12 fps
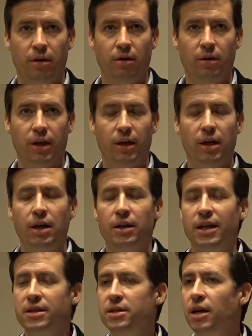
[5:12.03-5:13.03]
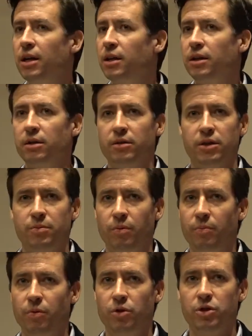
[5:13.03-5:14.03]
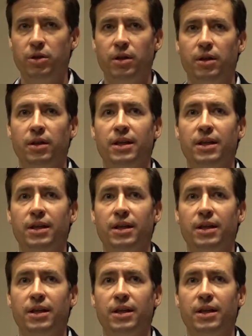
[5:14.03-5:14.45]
Okay? That's not a little disproportionate.